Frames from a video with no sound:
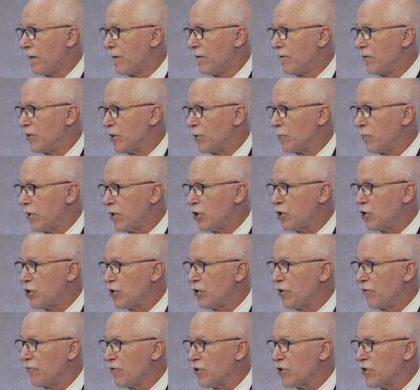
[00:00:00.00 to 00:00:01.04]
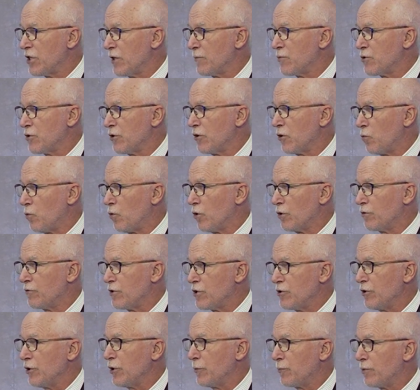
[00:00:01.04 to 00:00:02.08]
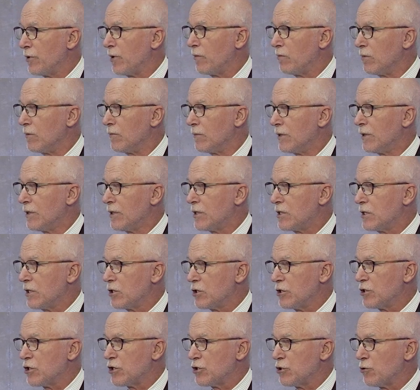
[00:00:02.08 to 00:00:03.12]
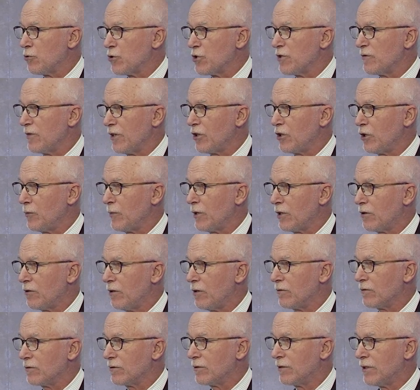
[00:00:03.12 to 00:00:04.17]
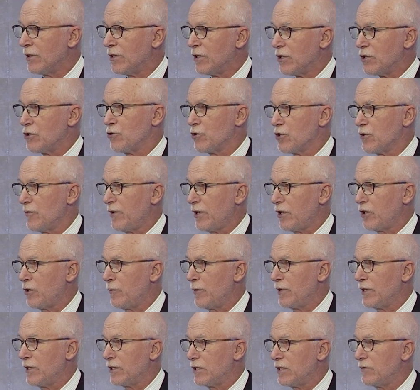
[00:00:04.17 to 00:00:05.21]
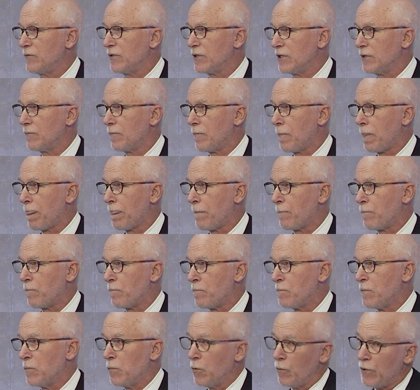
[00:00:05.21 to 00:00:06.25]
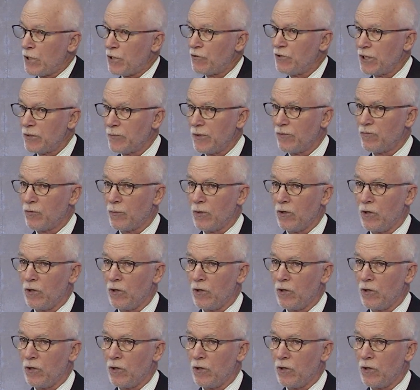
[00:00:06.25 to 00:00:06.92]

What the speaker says: The depletion of the subsoil water is not a problem. It's actually a source of economic growth, source of economic activity. But when you think of it from a